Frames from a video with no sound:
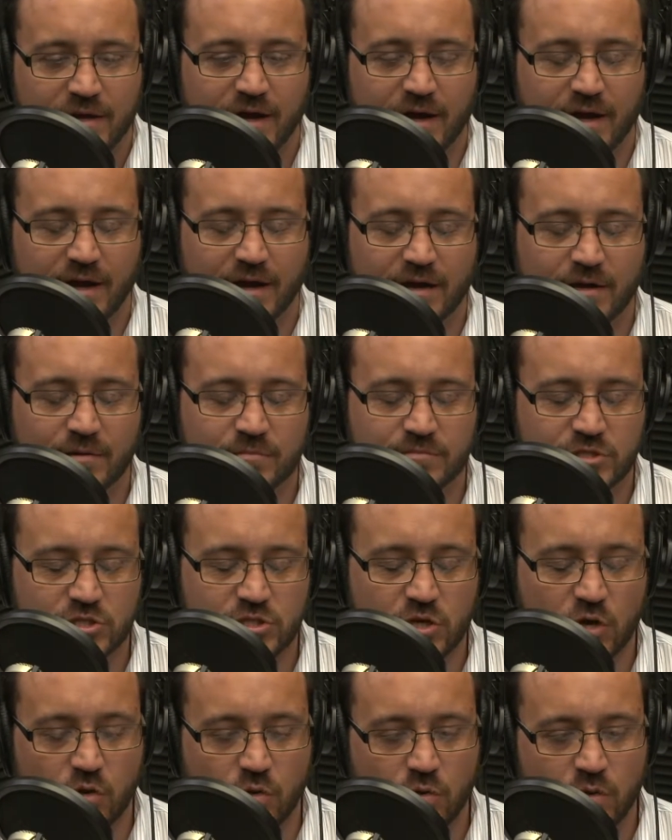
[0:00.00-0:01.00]
Um,
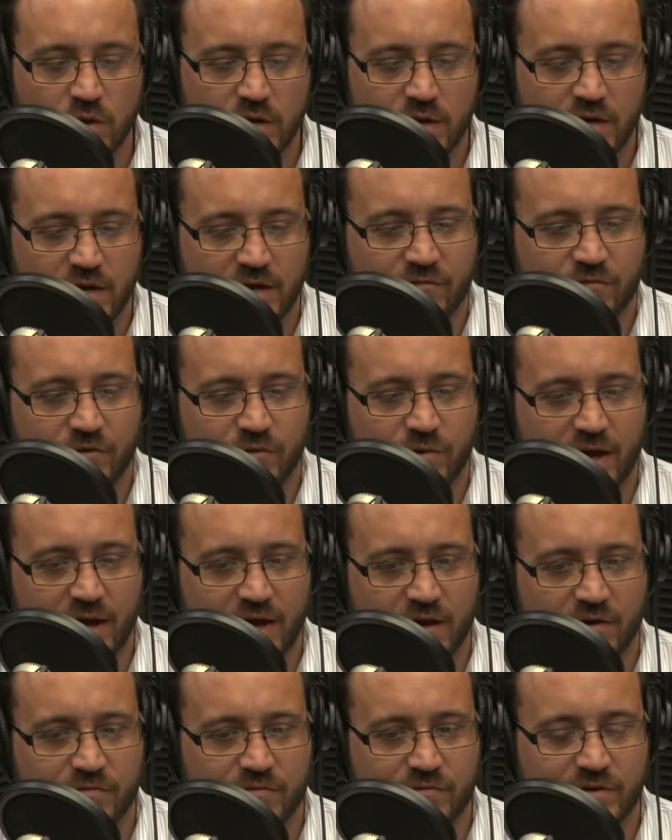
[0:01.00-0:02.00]
so if you
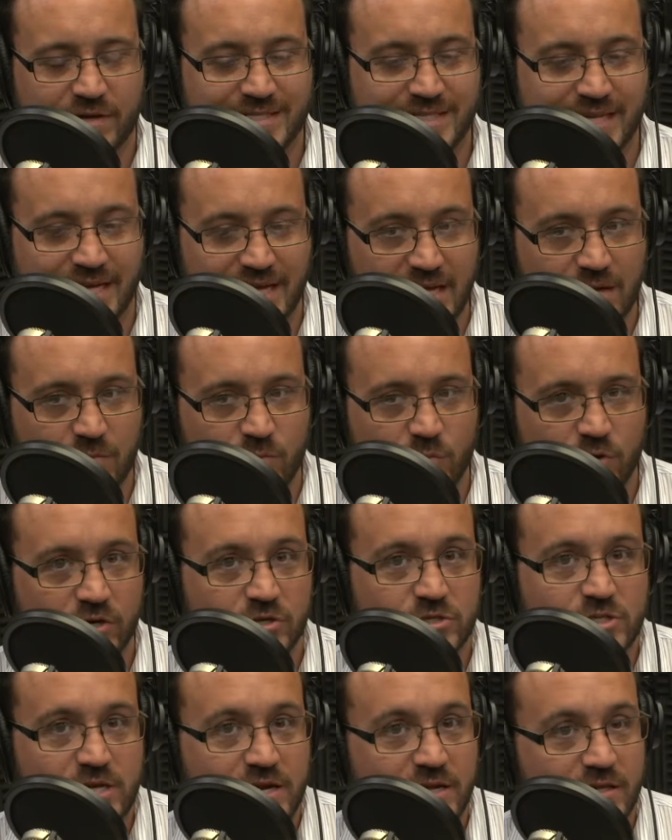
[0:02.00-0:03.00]
have a team where
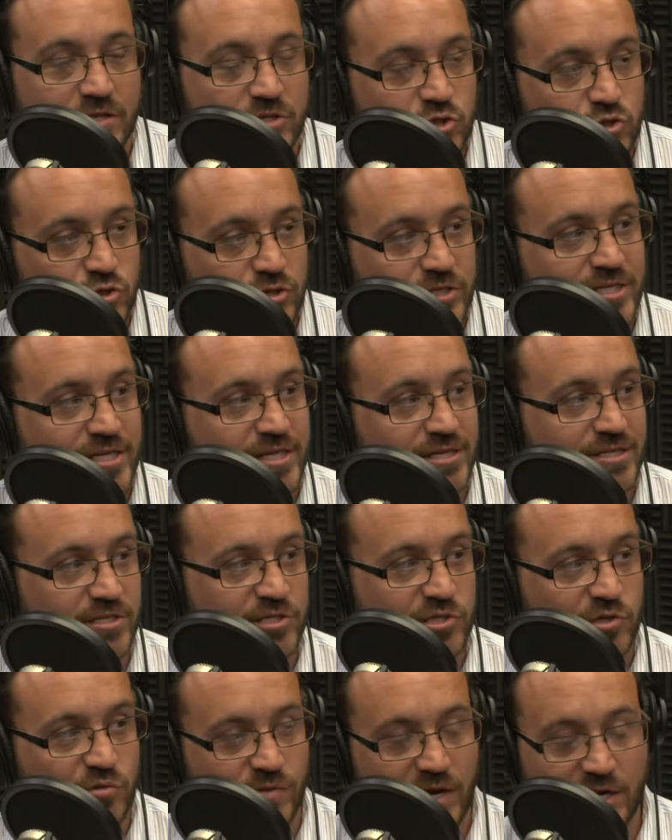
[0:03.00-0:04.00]
you're setting the
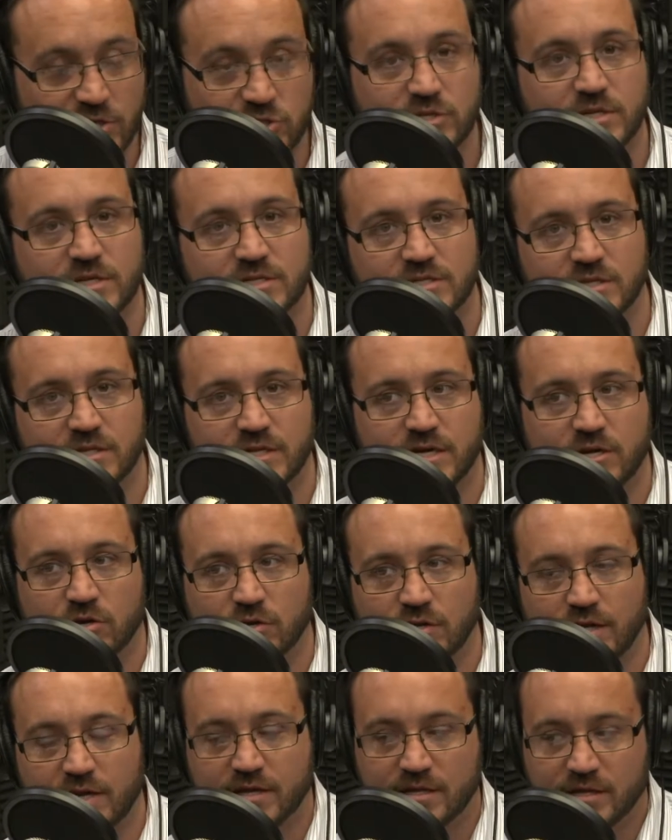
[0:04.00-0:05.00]
strategic direction as a
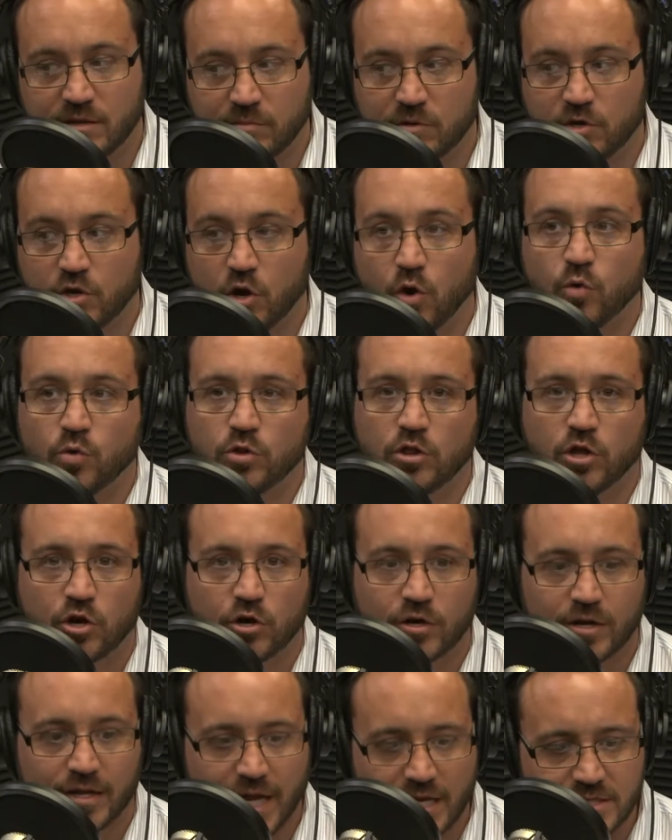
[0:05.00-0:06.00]
leader, letting them go
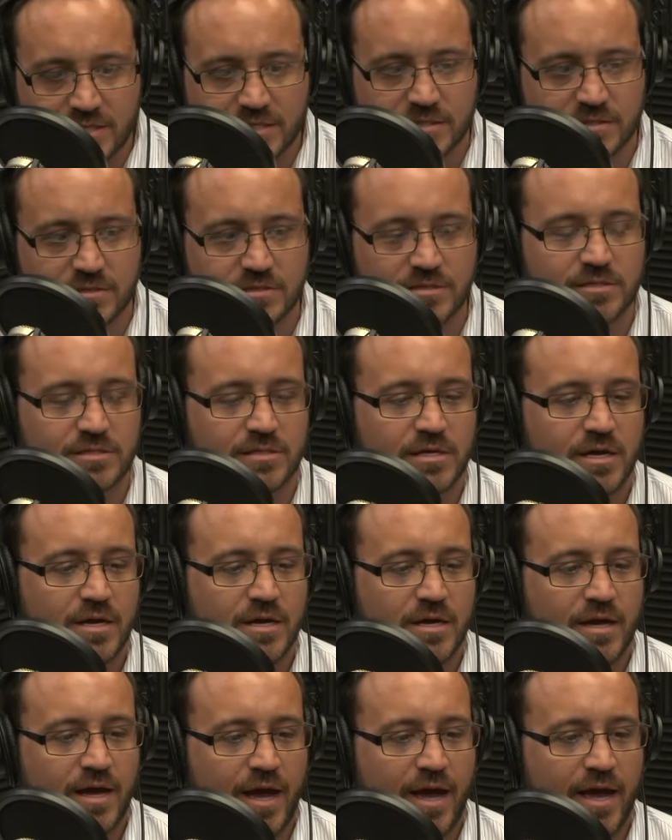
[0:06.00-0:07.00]
learn lessons
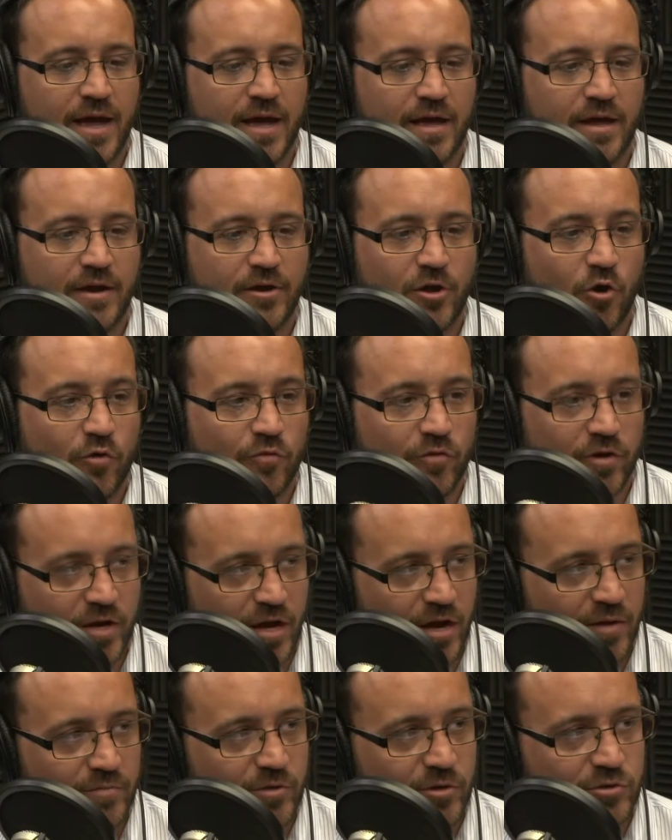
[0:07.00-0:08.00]
and
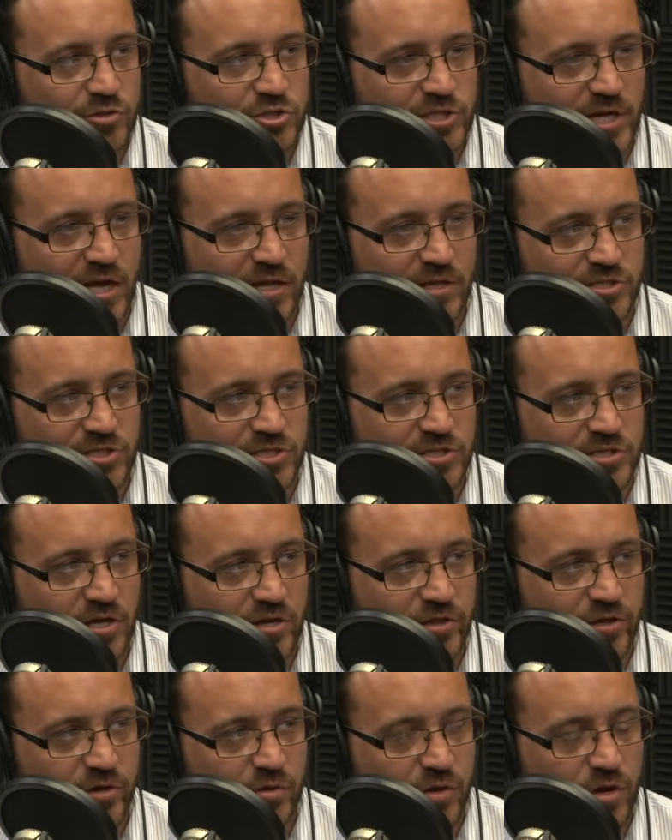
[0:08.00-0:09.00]
overcome those challenges
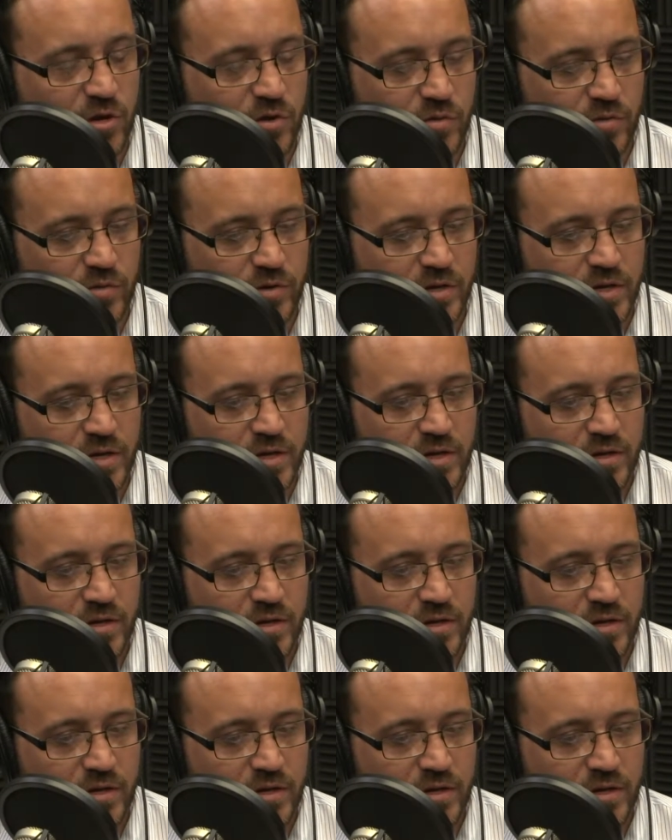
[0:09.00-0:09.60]
on their own,